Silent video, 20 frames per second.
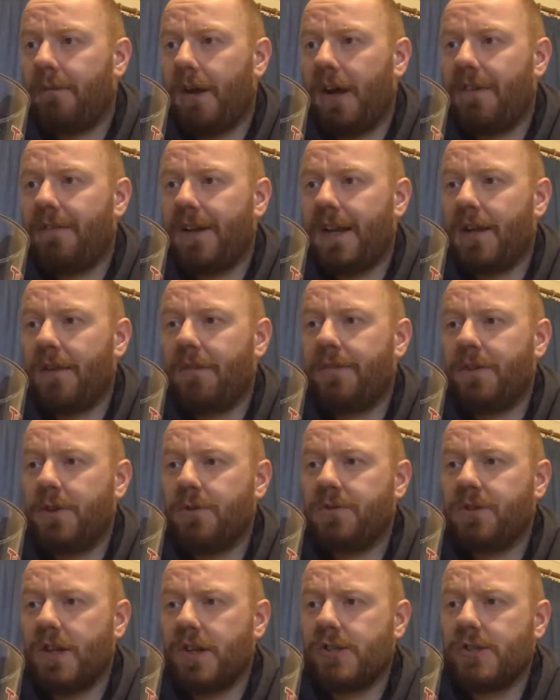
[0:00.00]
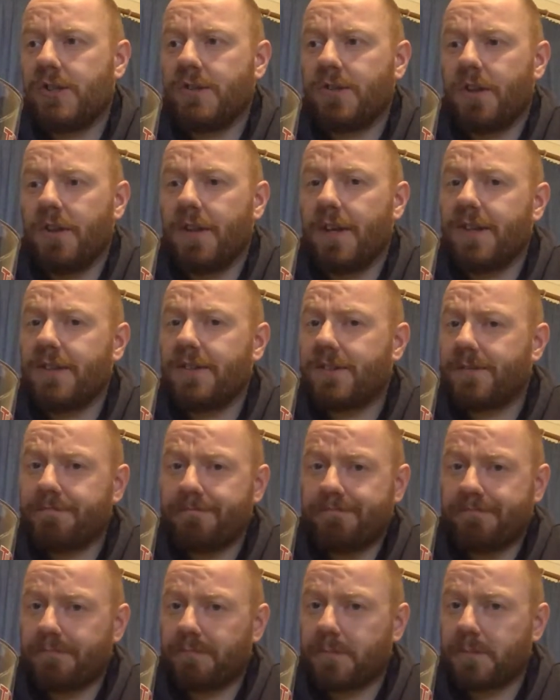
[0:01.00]
had a few sessions on this
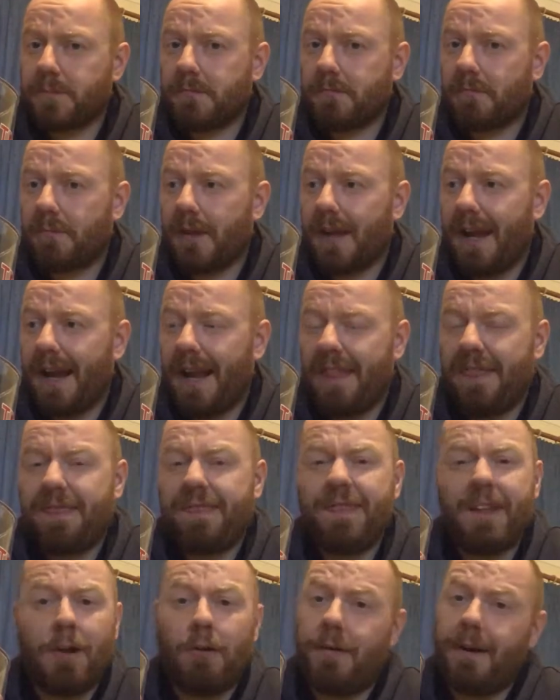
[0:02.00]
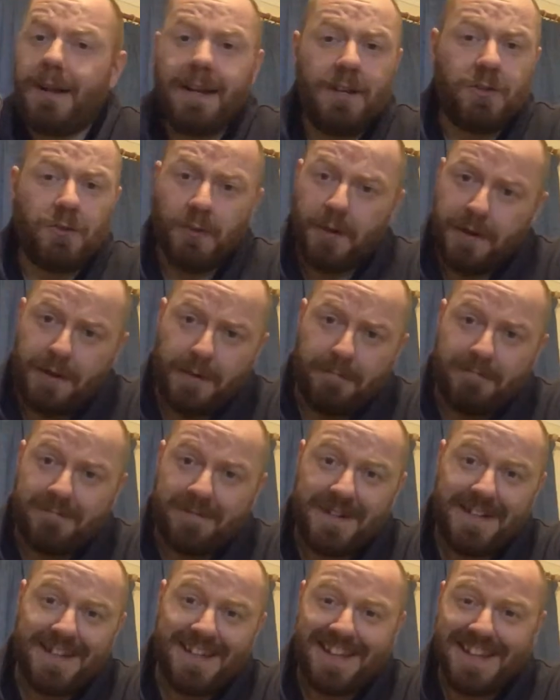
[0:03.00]
and thoroughly enjoyed
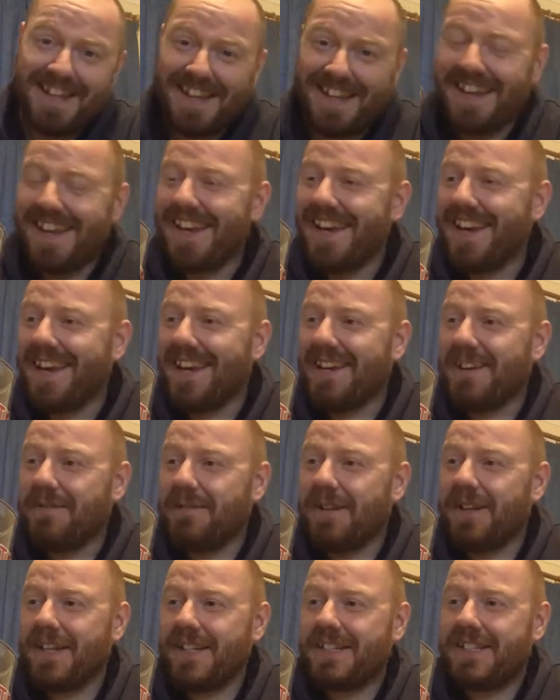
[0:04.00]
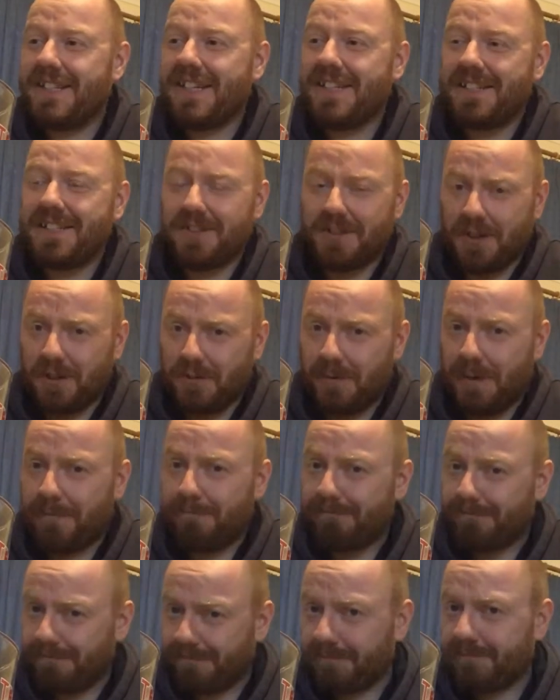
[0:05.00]
them. But this is a good
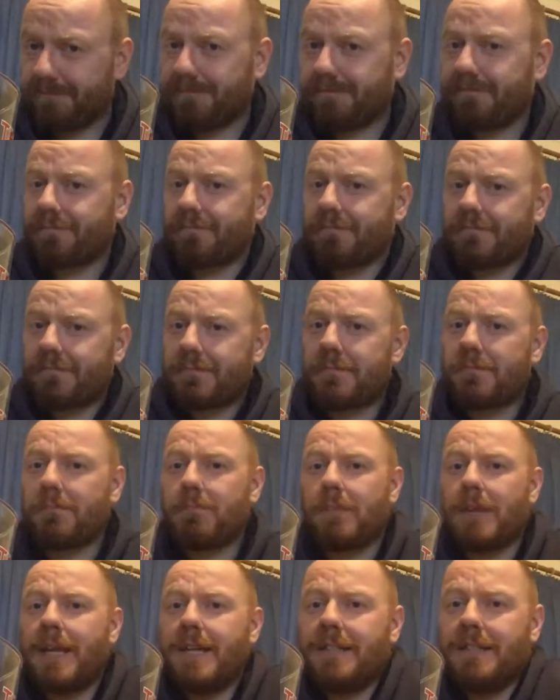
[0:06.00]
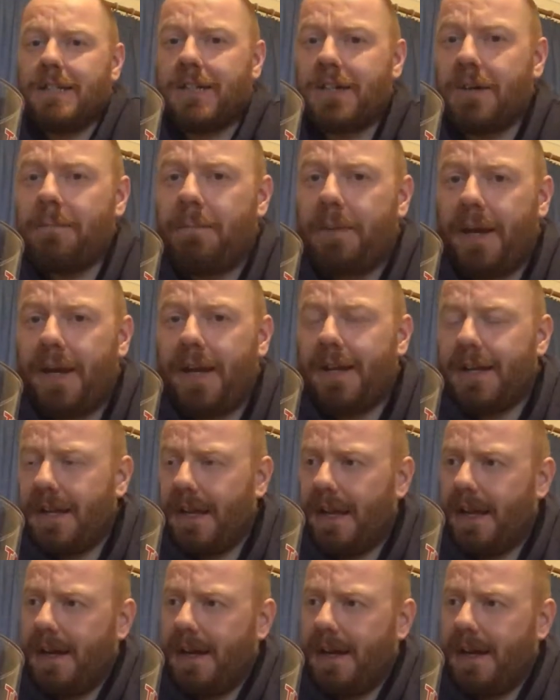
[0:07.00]
one. It's a good beer.